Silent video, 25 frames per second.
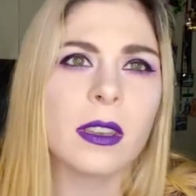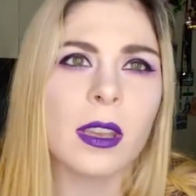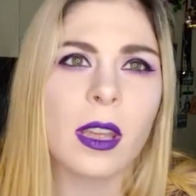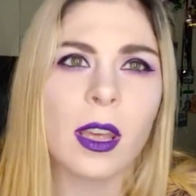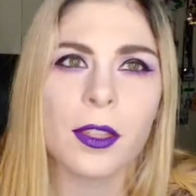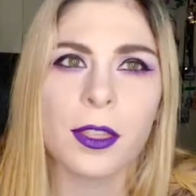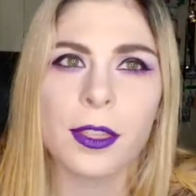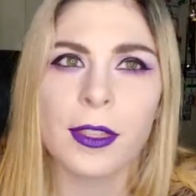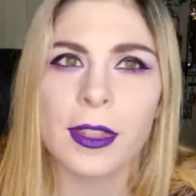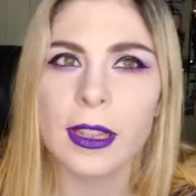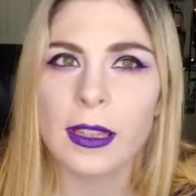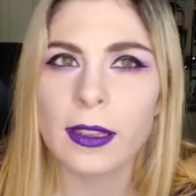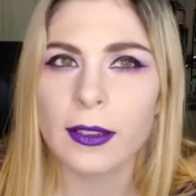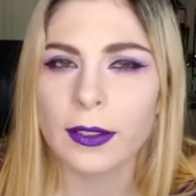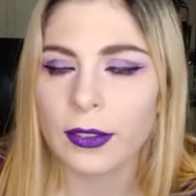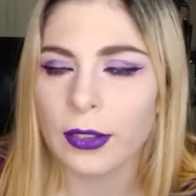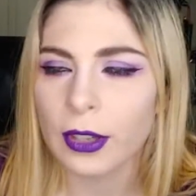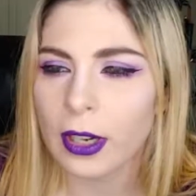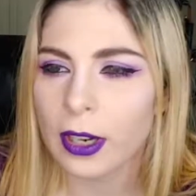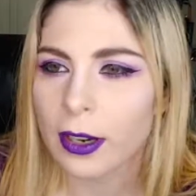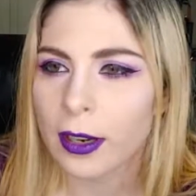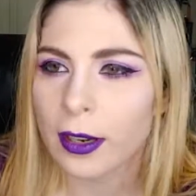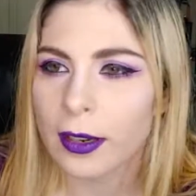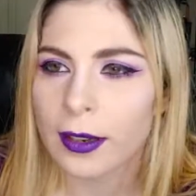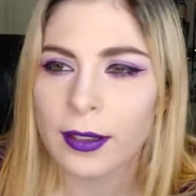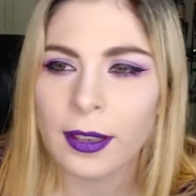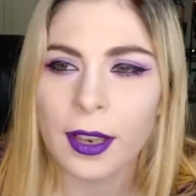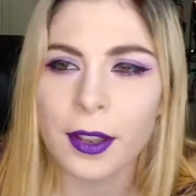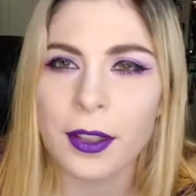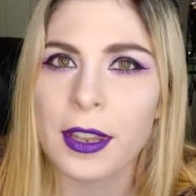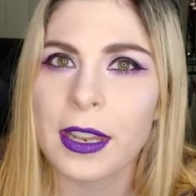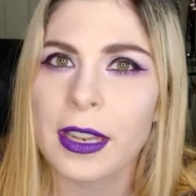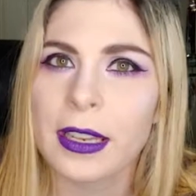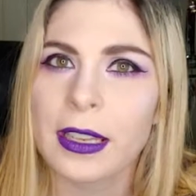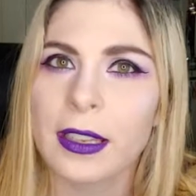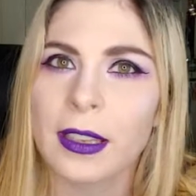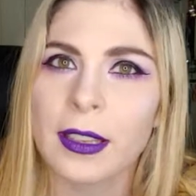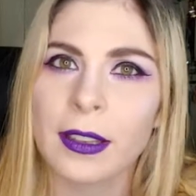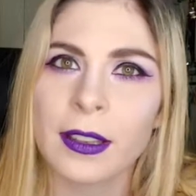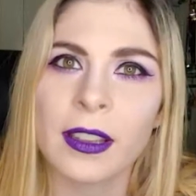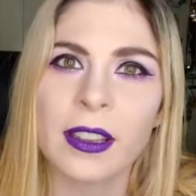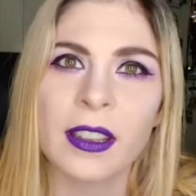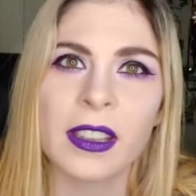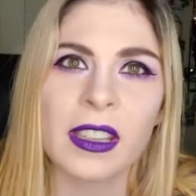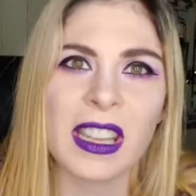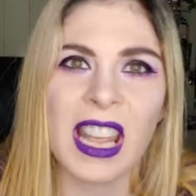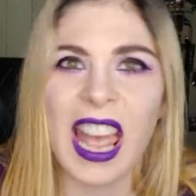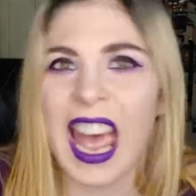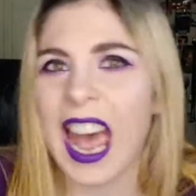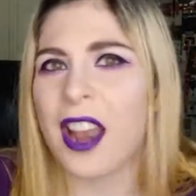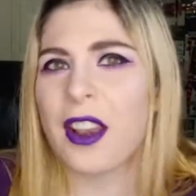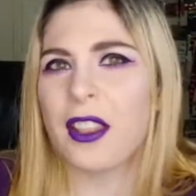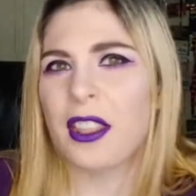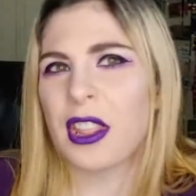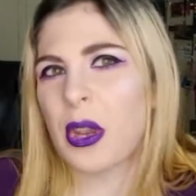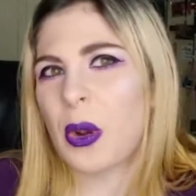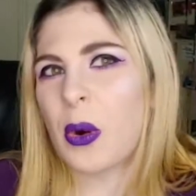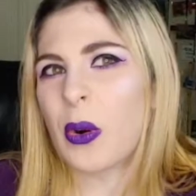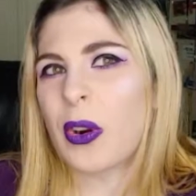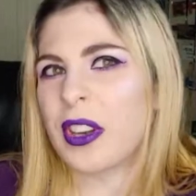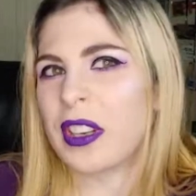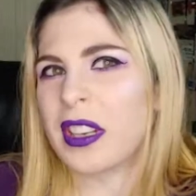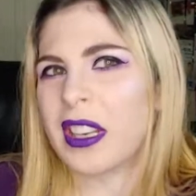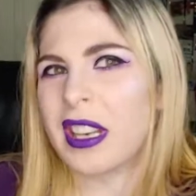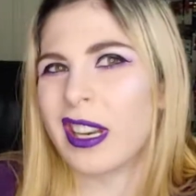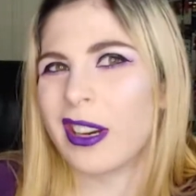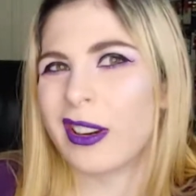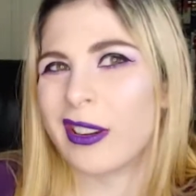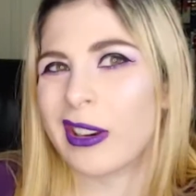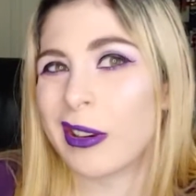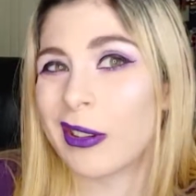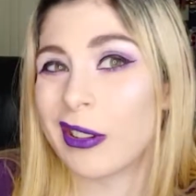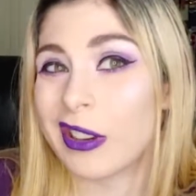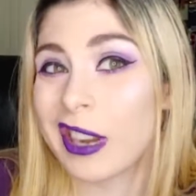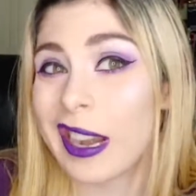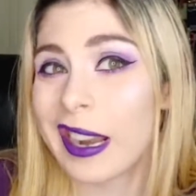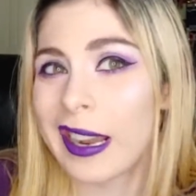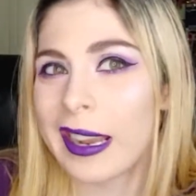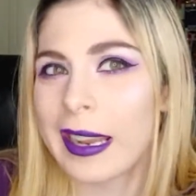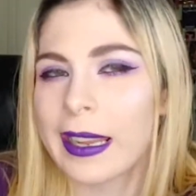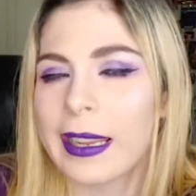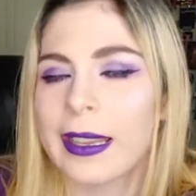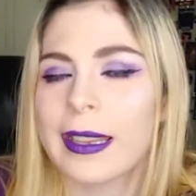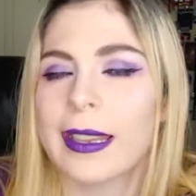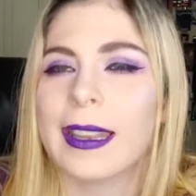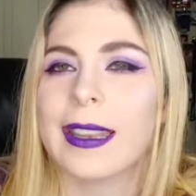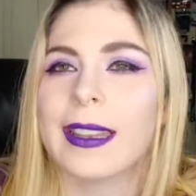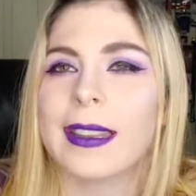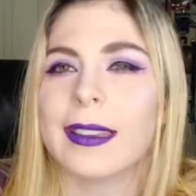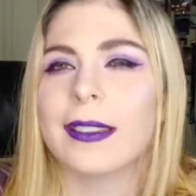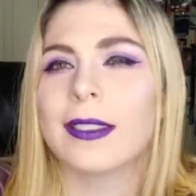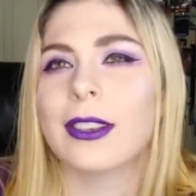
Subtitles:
Nothing out of the ordinary, right?